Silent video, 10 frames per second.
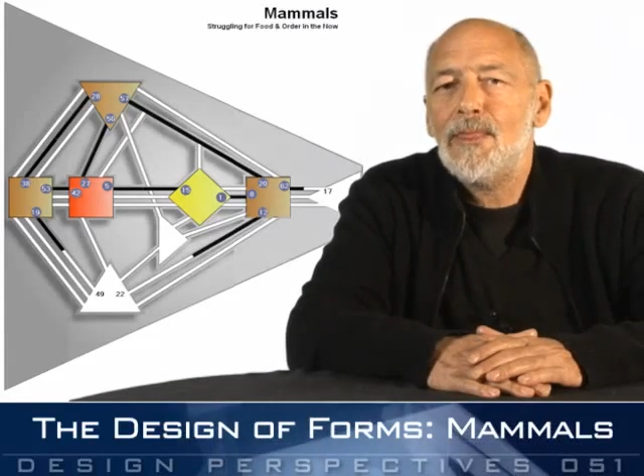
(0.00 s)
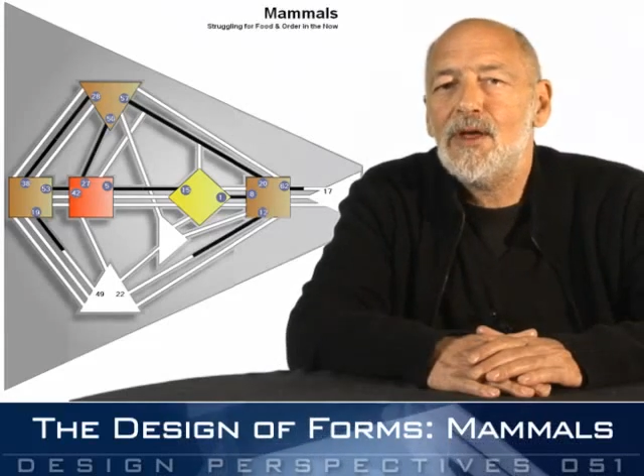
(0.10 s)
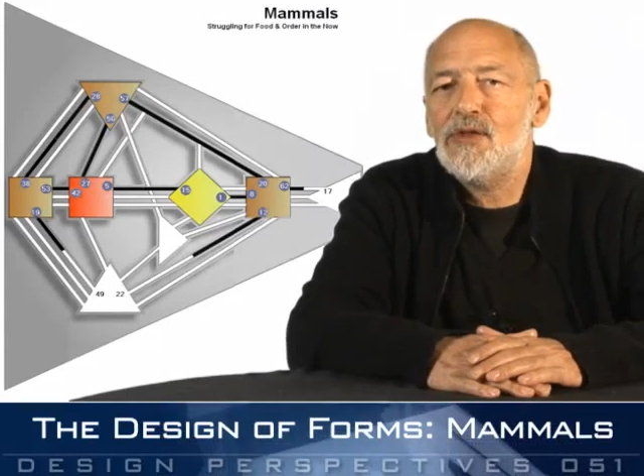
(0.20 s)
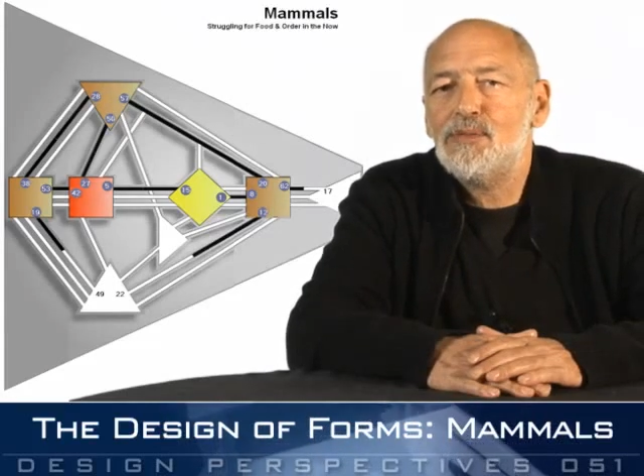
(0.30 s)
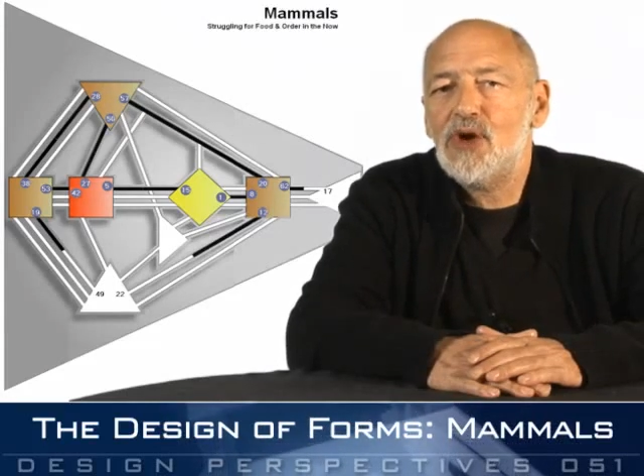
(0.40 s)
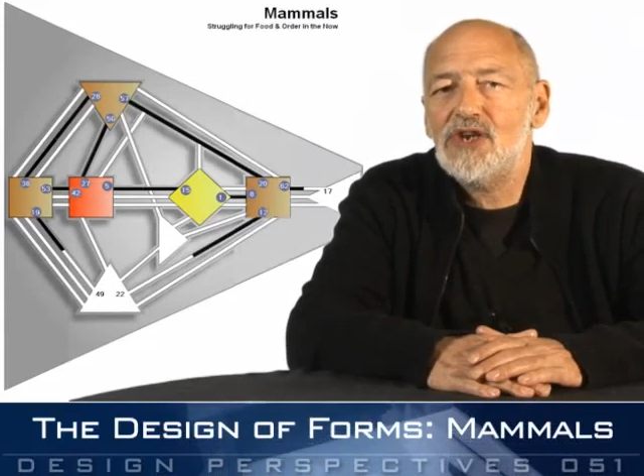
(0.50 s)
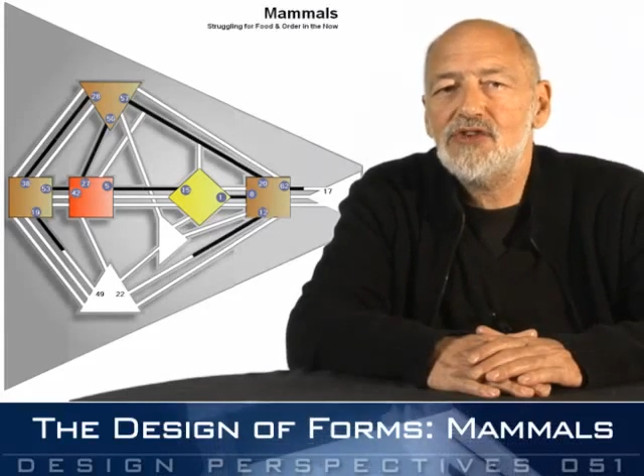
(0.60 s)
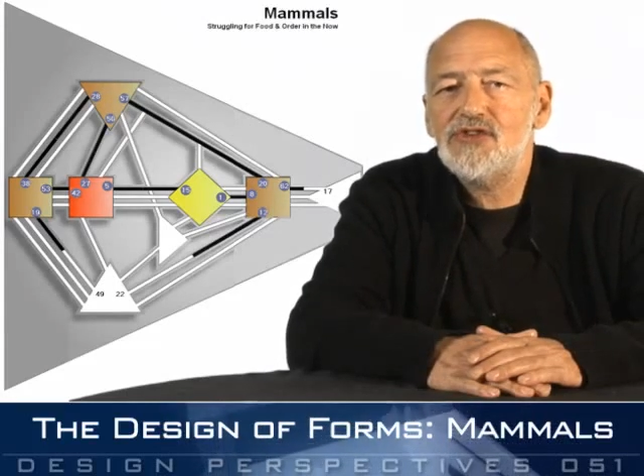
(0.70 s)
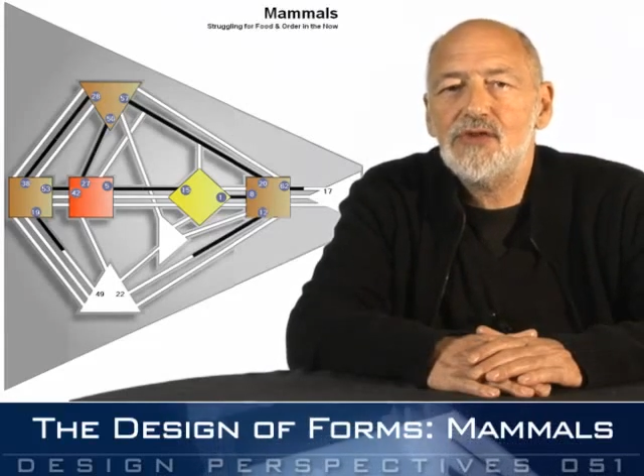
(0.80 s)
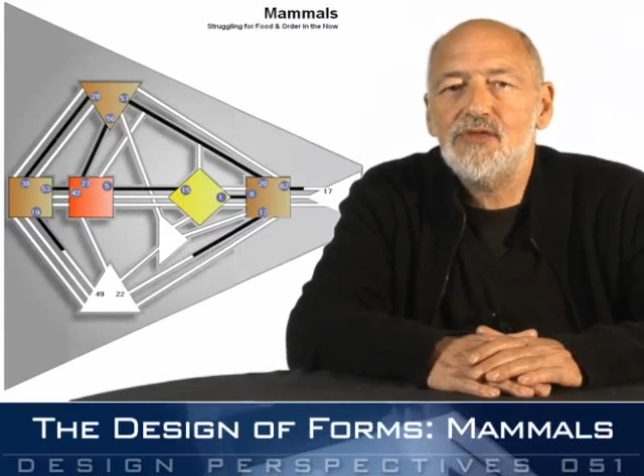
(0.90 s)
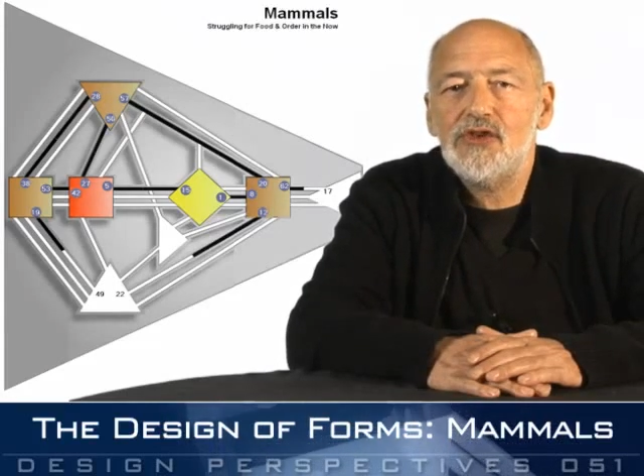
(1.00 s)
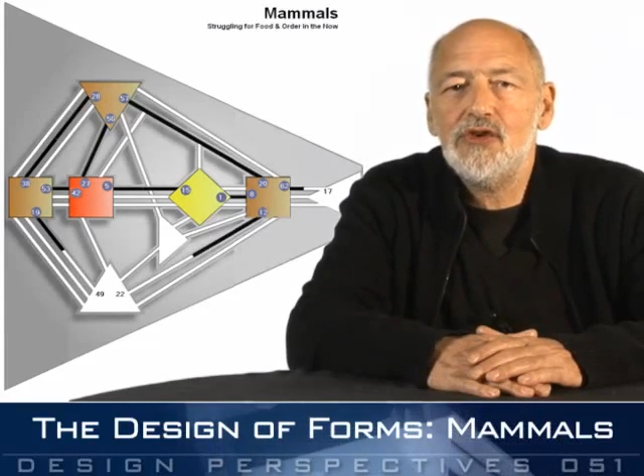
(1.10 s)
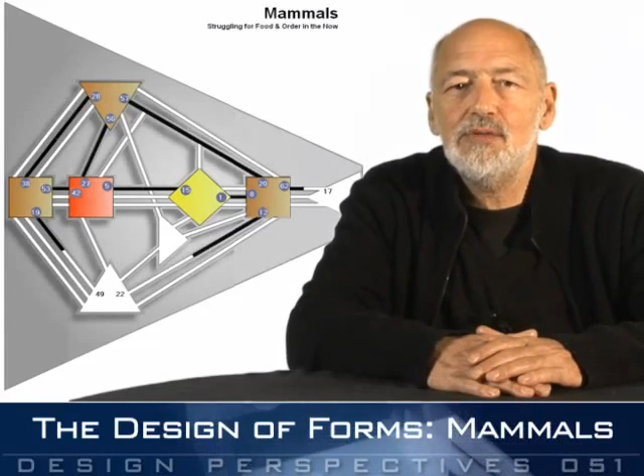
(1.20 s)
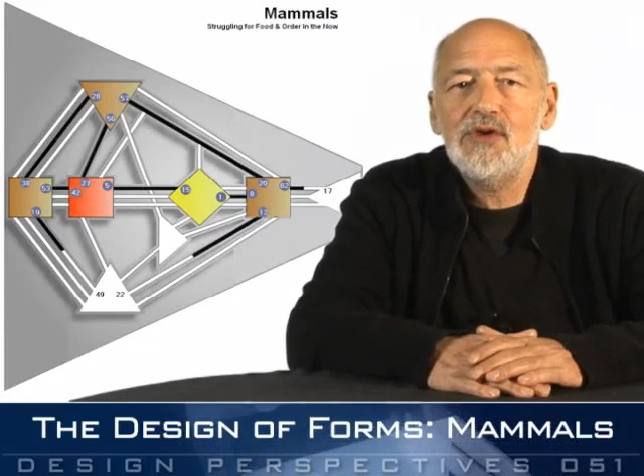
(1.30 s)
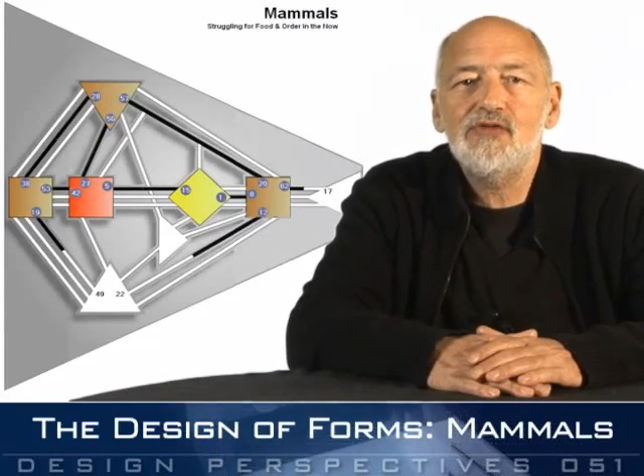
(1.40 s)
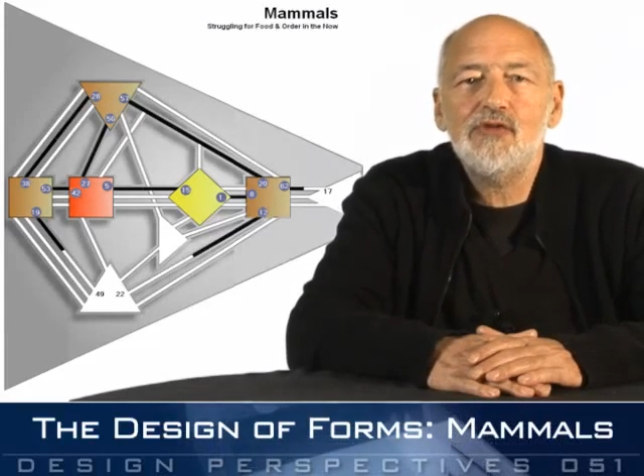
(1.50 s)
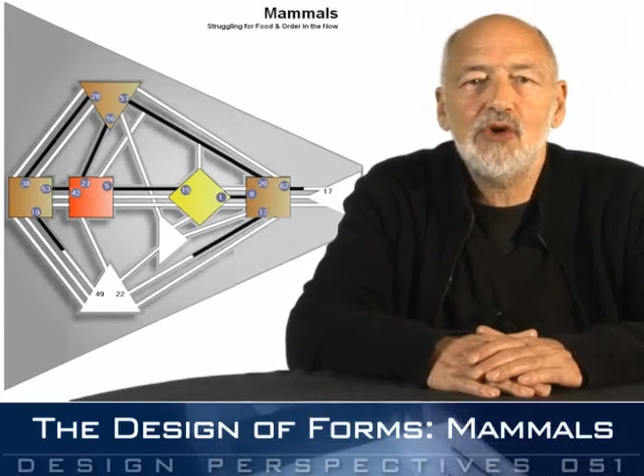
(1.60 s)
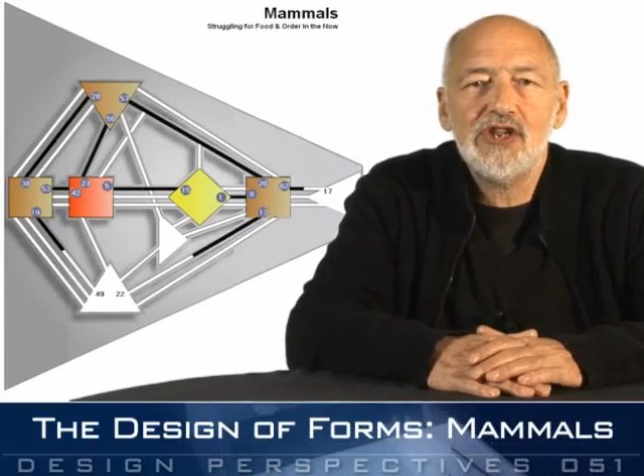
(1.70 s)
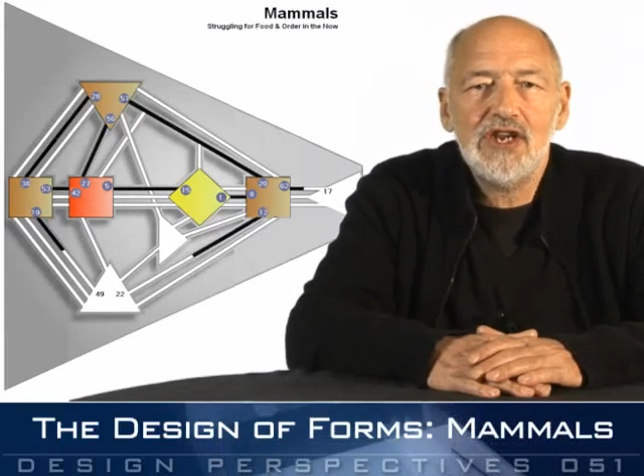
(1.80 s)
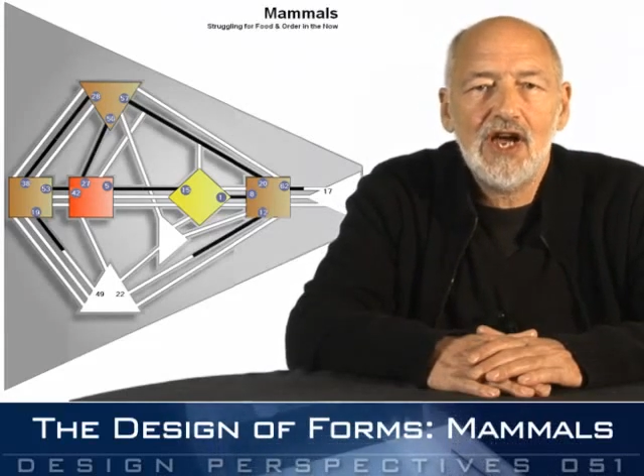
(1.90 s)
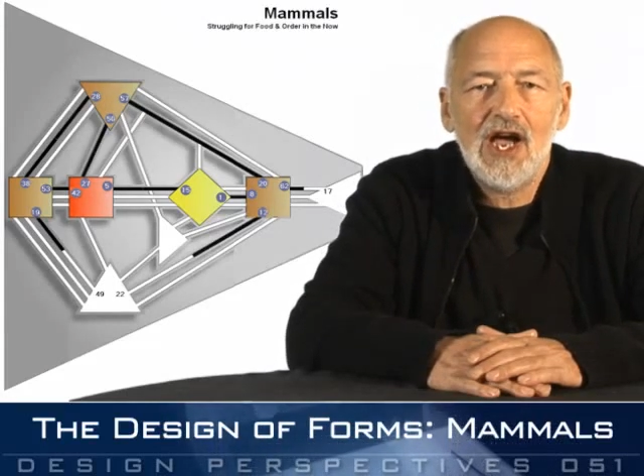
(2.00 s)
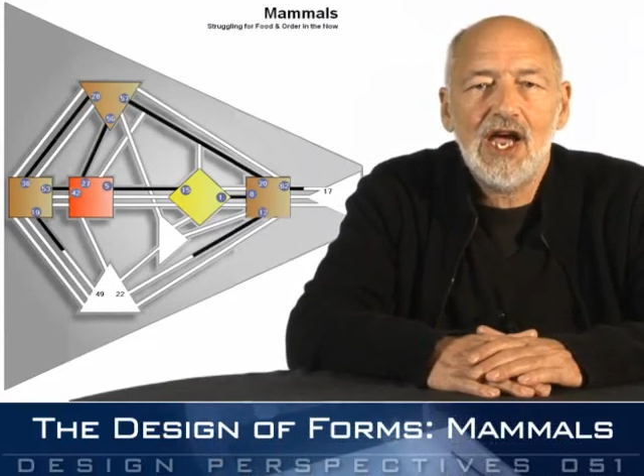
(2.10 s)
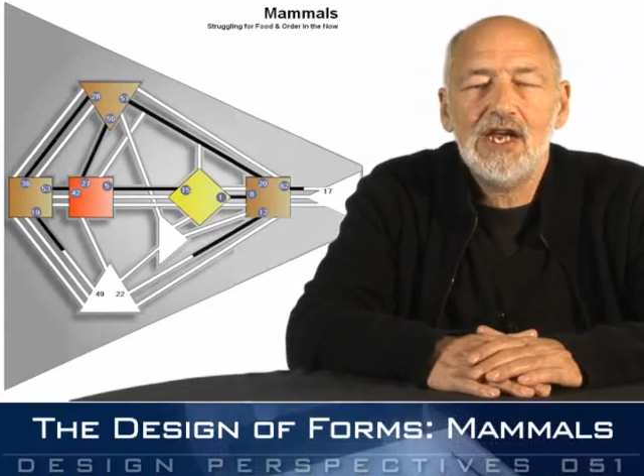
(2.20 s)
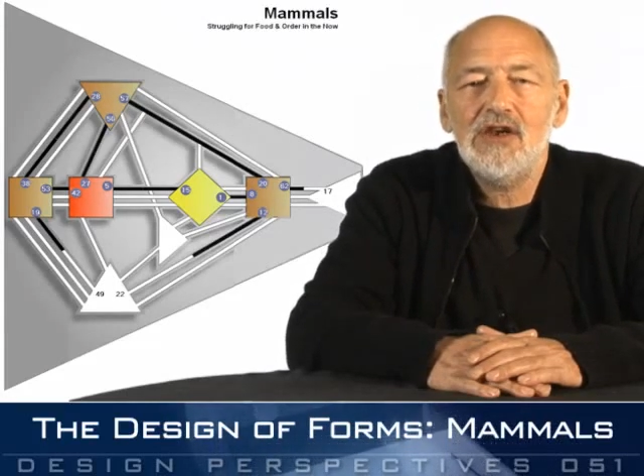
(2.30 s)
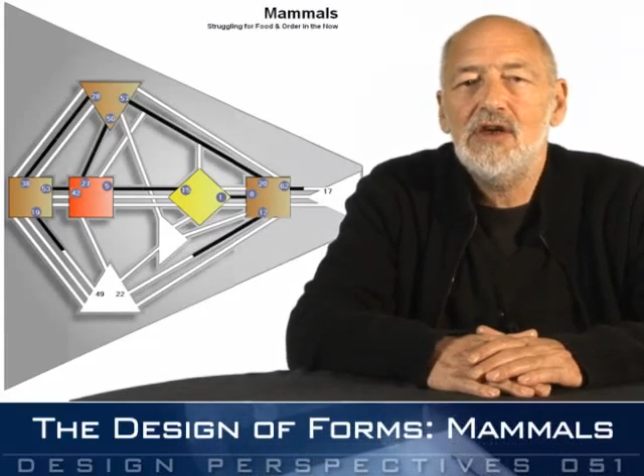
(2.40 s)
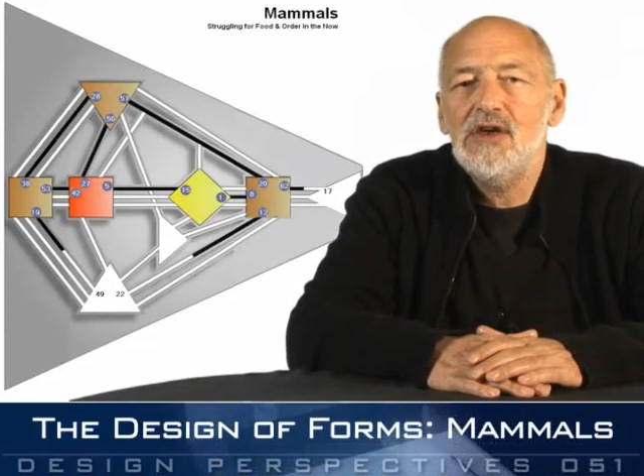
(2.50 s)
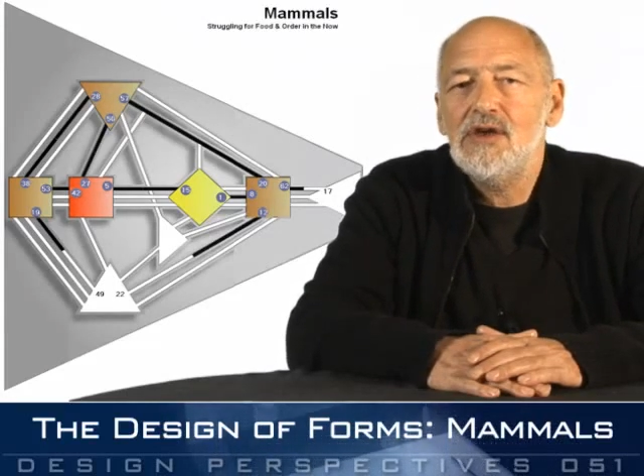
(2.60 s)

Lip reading: and the presence of the human 49